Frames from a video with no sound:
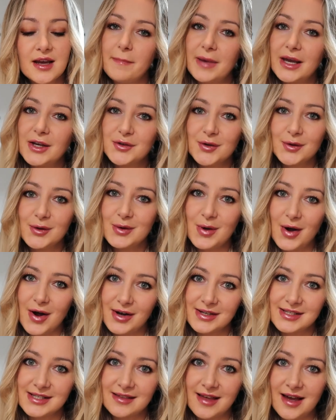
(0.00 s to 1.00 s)
make sure you
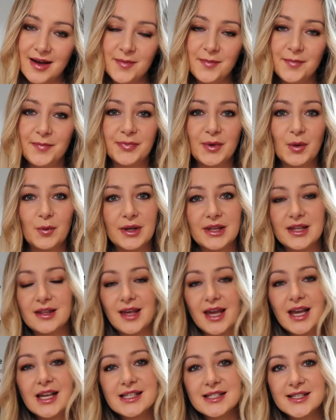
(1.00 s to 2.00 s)
ask them whether
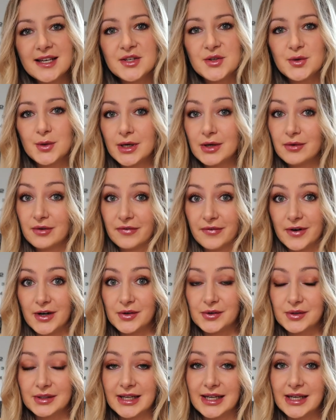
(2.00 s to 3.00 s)
they can send you a
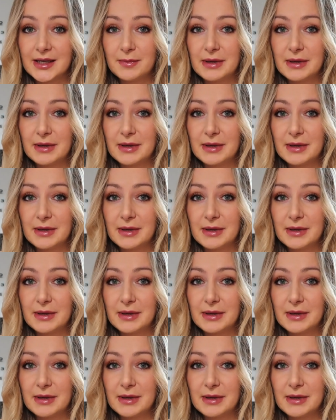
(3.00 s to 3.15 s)
referral link,